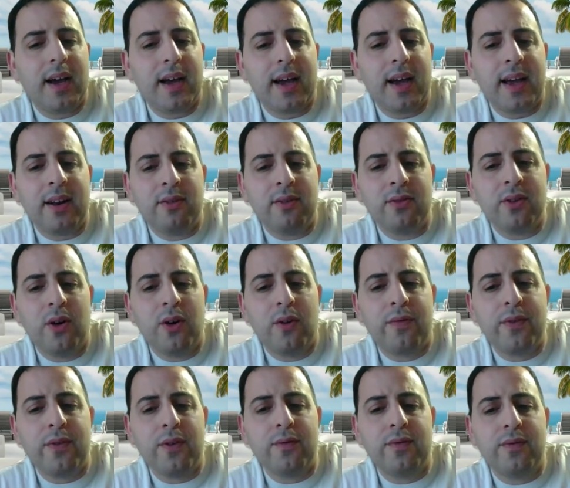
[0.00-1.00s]
I don't know
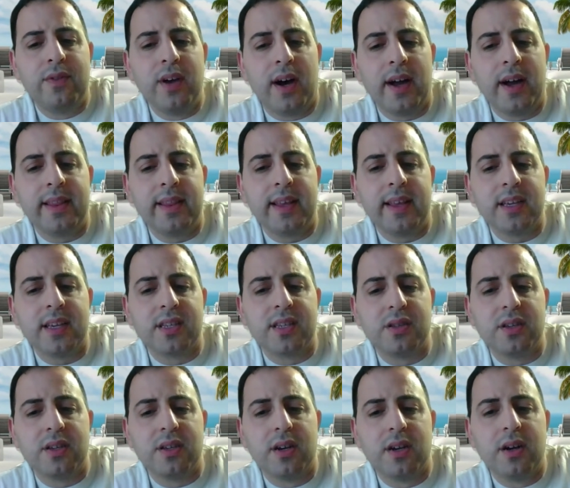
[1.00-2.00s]
if you've done
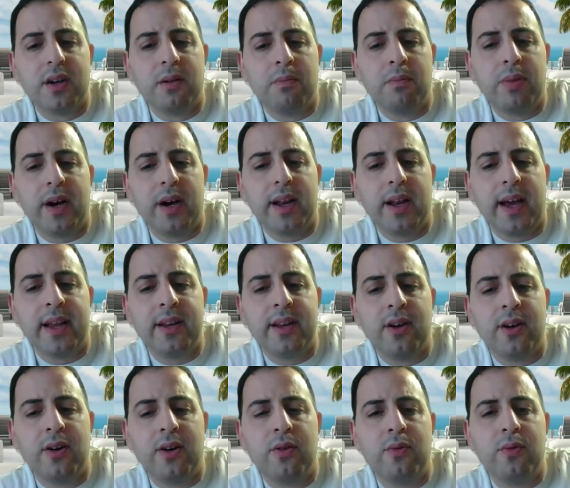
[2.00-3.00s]
this, but I
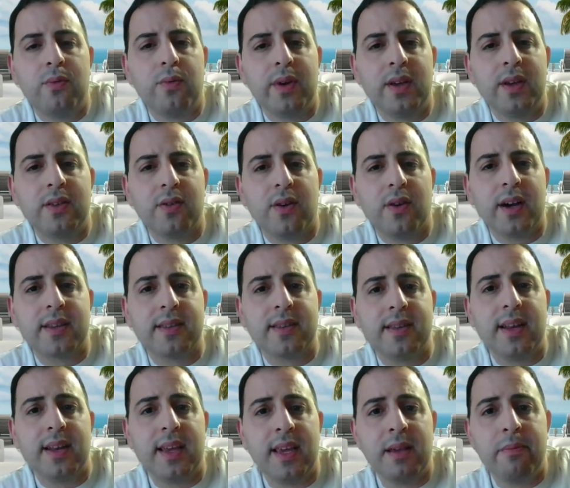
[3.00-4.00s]
know we talked
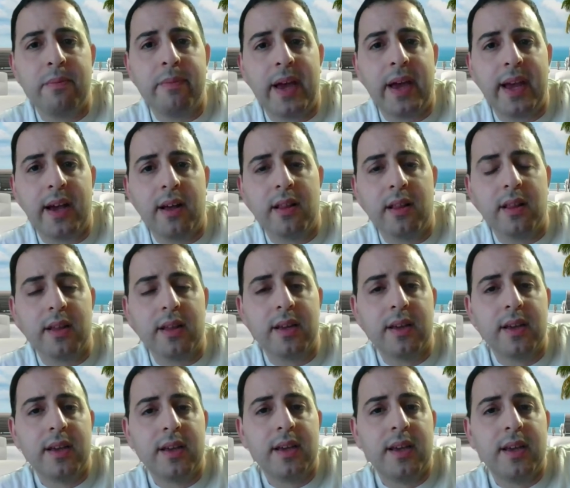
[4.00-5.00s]
in email.
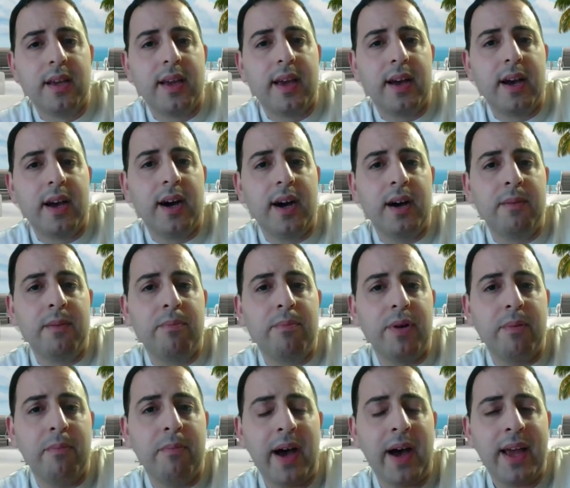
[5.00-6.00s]

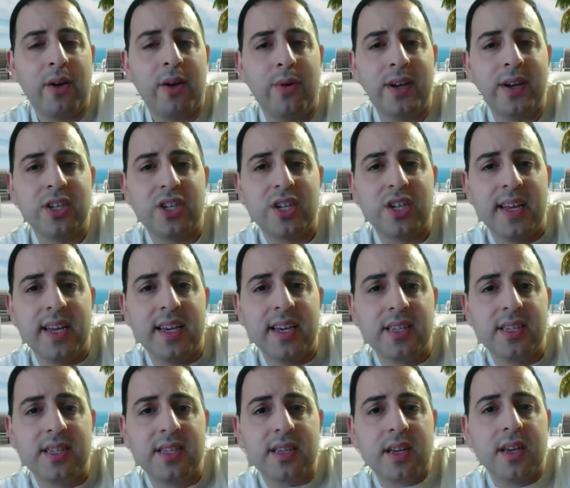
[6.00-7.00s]
But my question
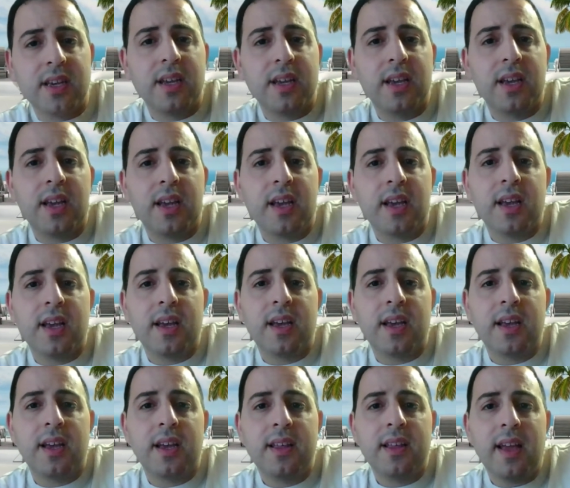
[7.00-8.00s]
is,
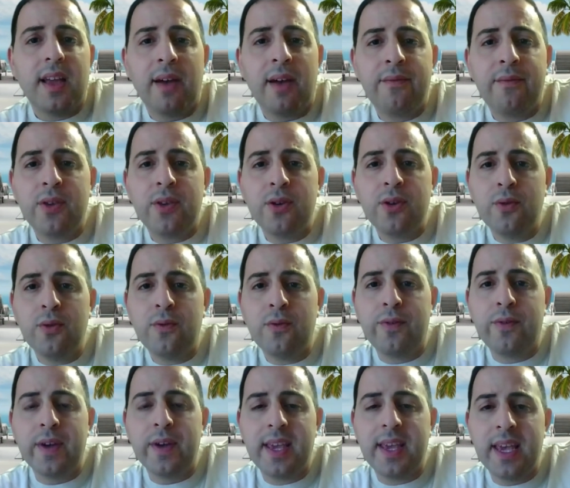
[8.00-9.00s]
have you
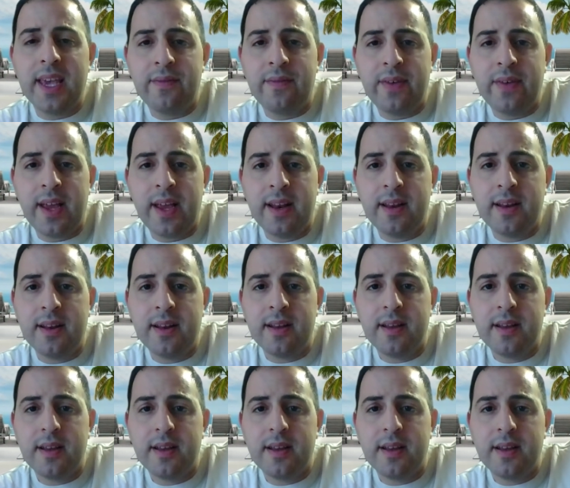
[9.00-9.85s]
forgiven